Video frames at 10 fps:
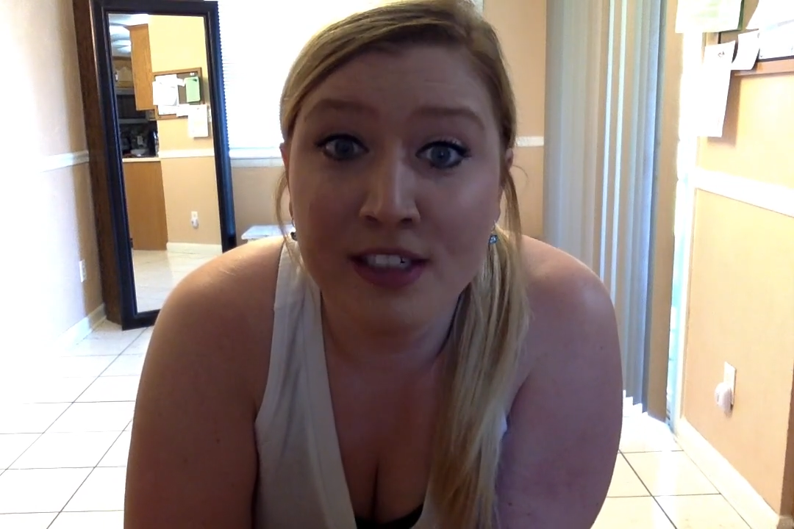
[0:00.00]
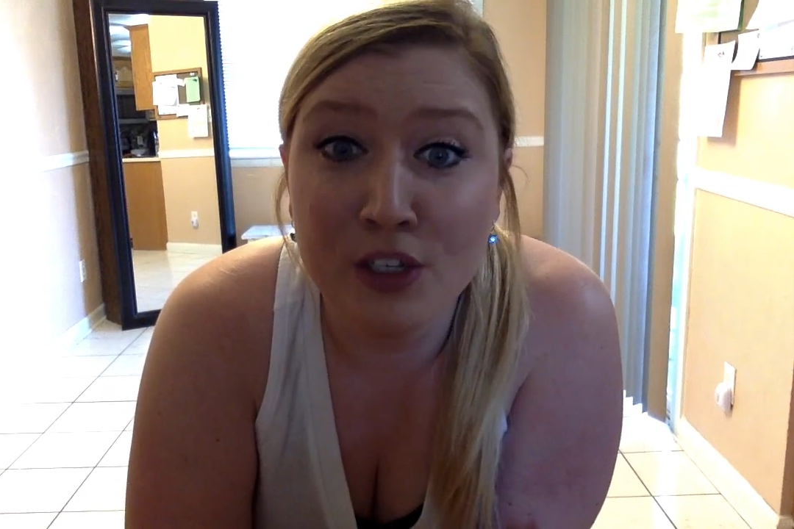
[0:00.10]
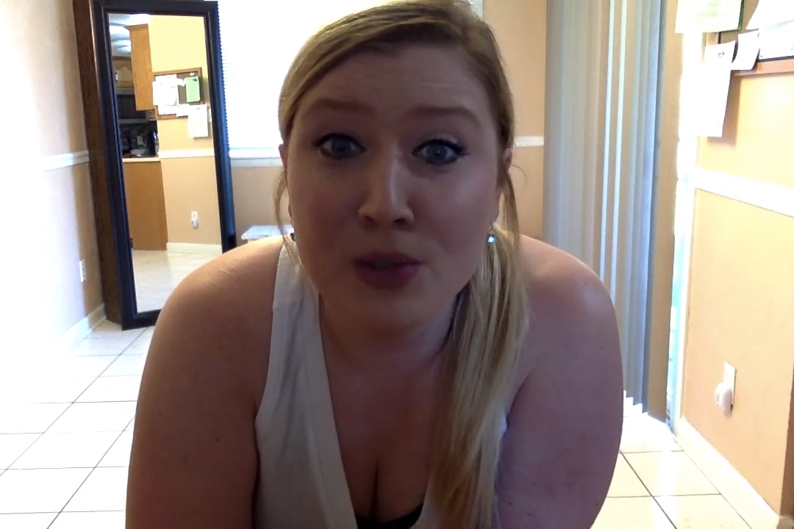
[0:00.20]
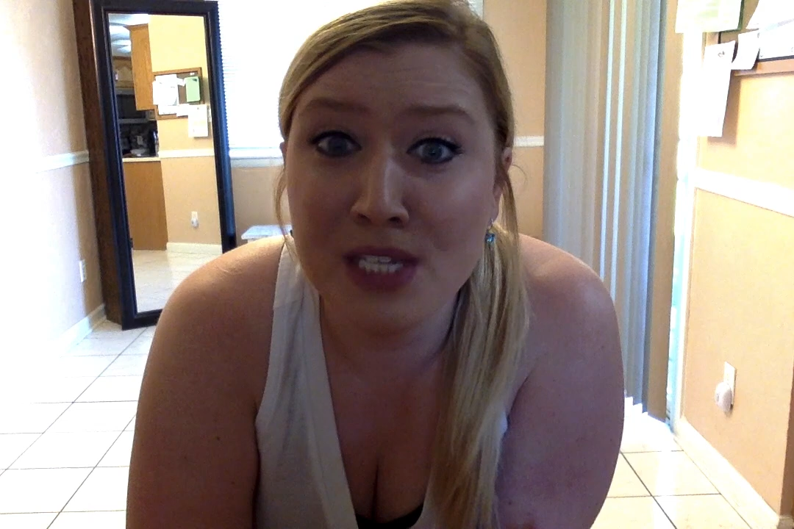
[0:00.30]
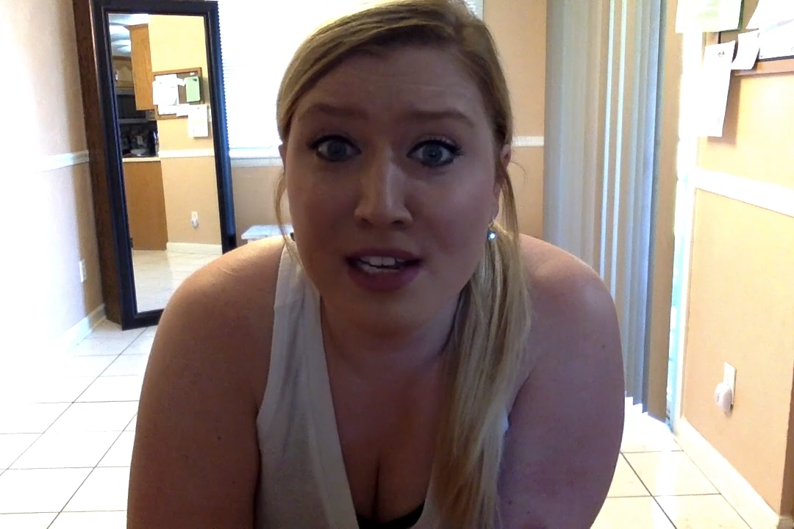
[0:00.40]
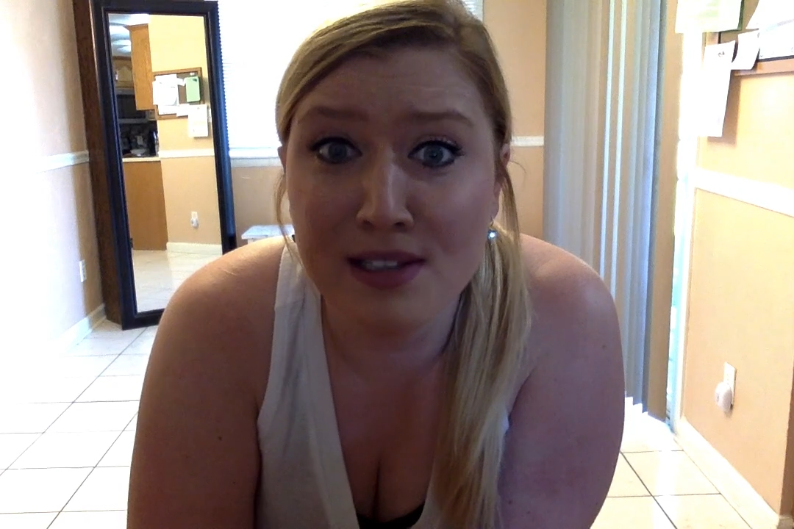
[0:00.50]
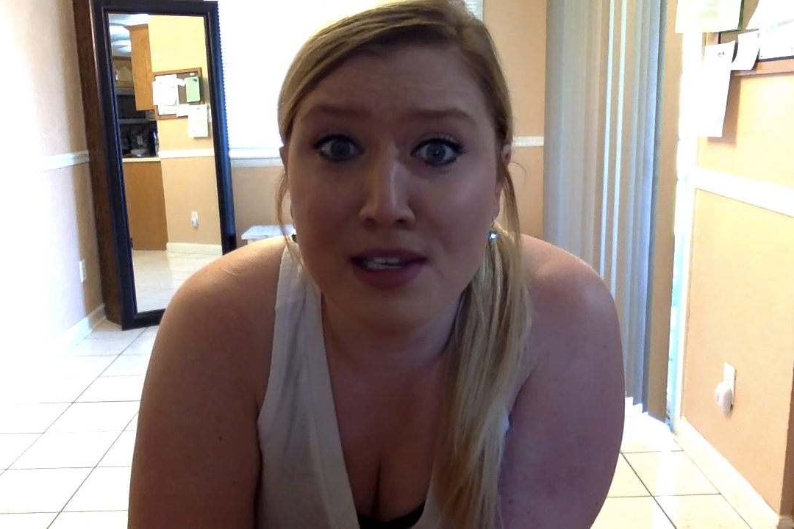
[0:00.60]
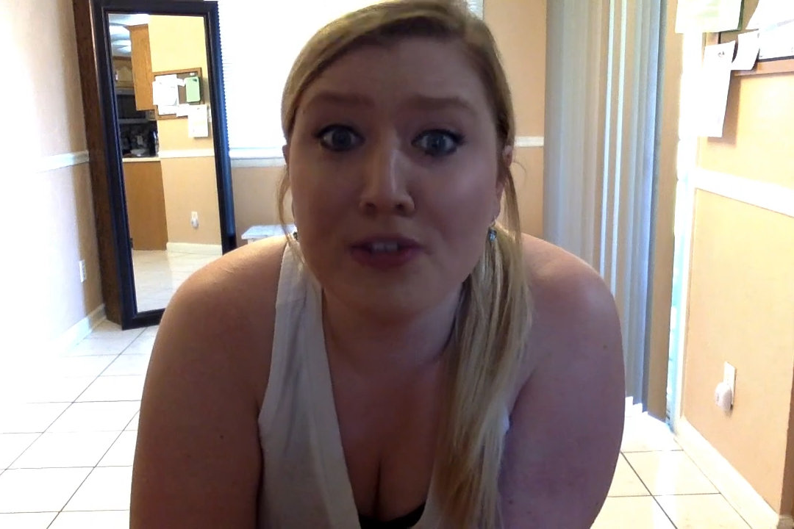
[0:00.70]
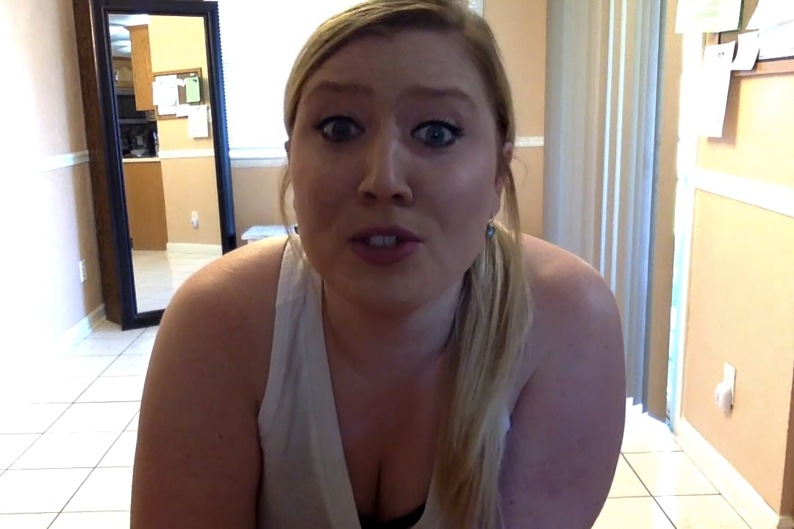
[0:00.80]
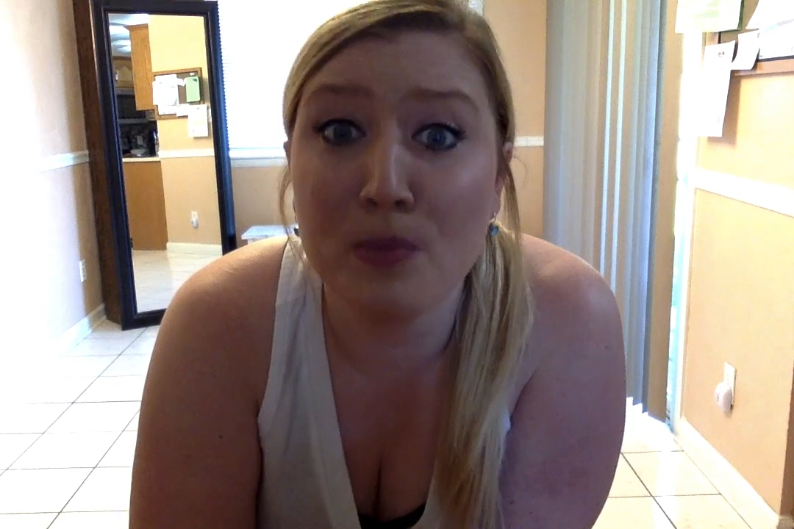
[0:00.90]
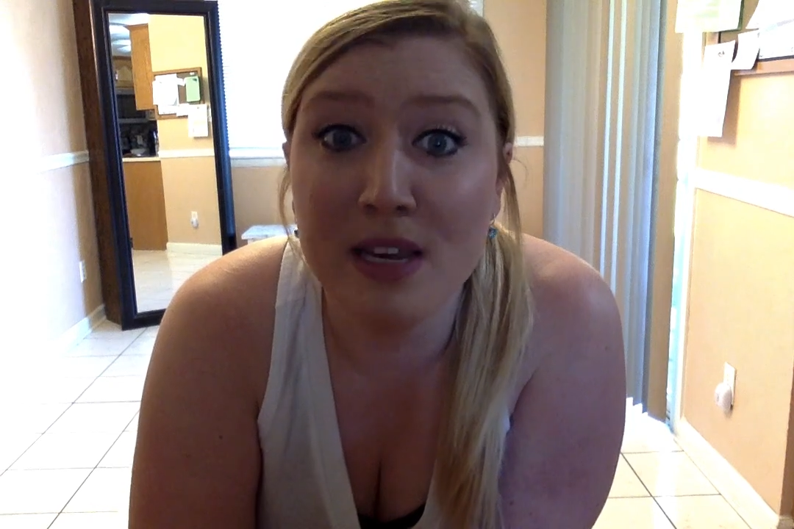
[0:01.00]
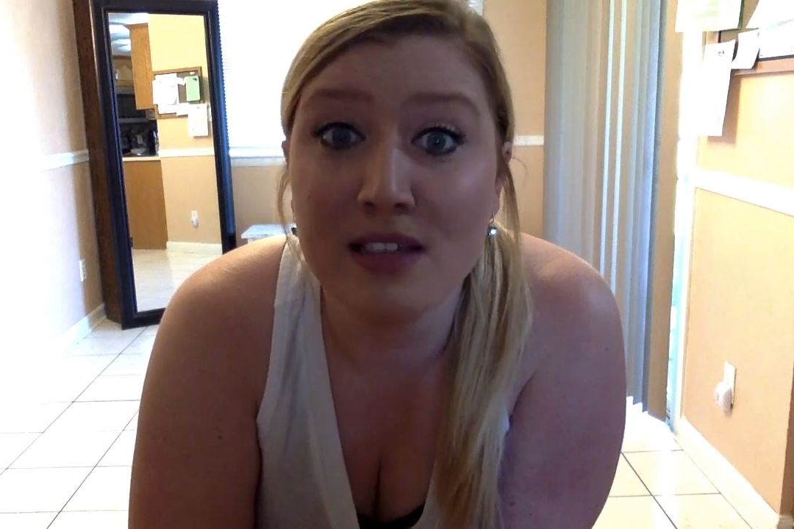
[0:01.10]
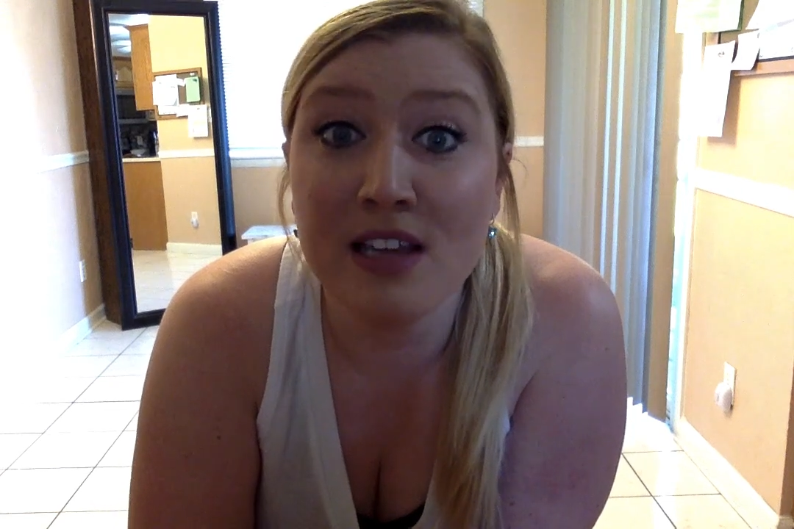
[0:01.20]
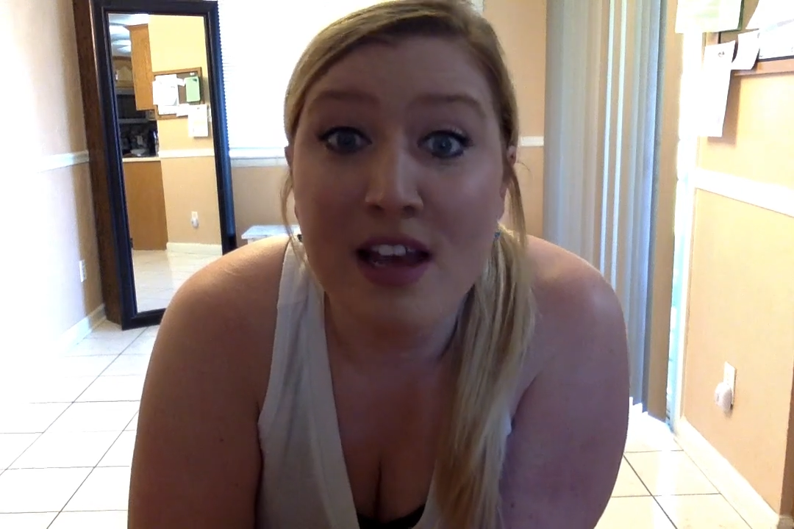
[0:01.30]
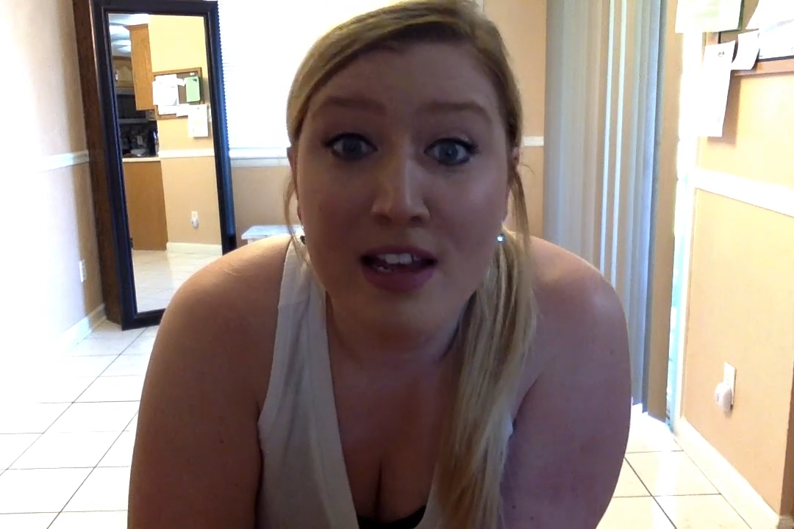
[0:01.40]
using as little
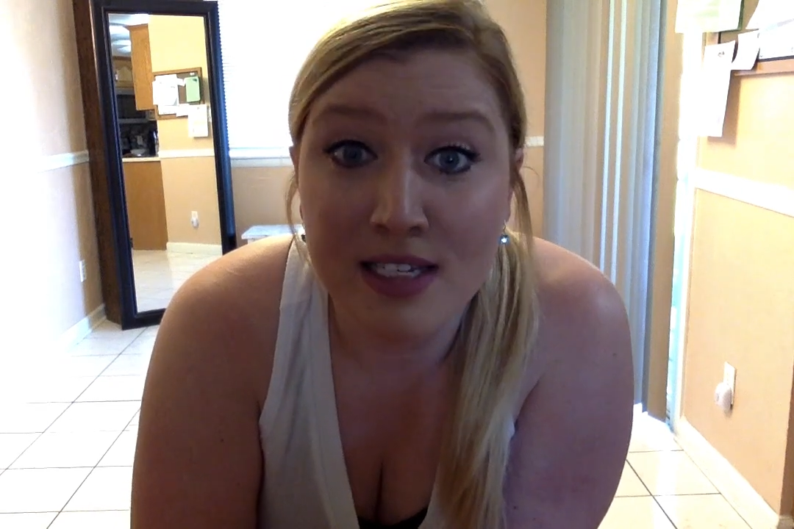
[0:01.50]
space